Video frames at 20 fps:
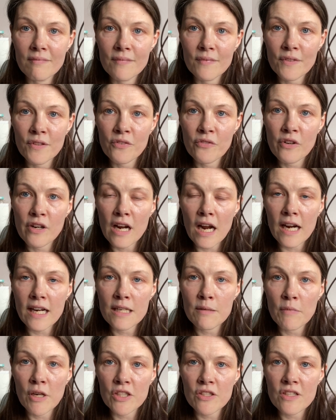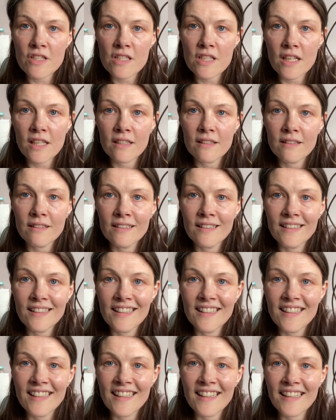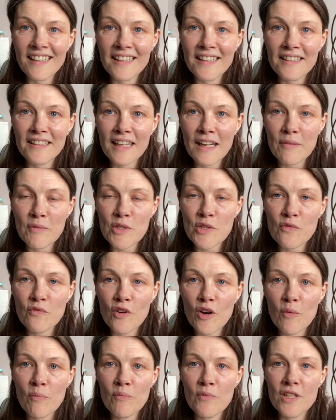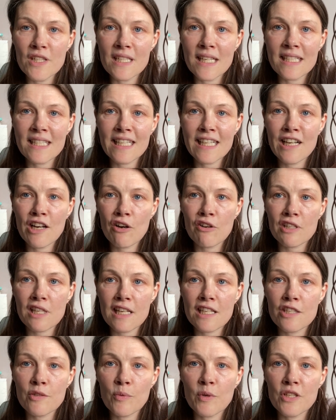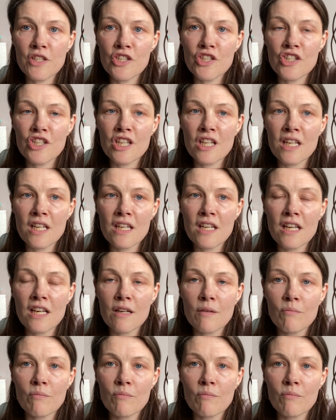three-eyed monster. That was from the Knitting Goddess when she